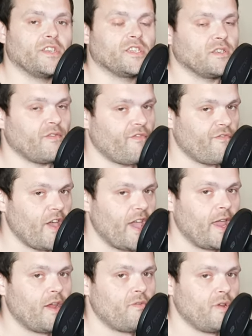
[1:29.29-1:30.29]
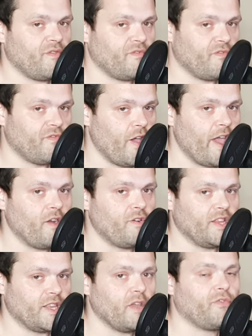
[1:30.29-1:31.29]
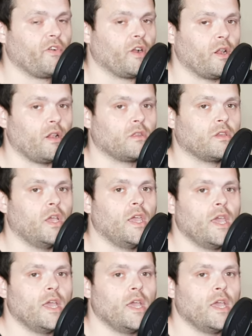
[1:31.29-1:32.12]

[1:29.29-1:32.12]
This is a very, very difficult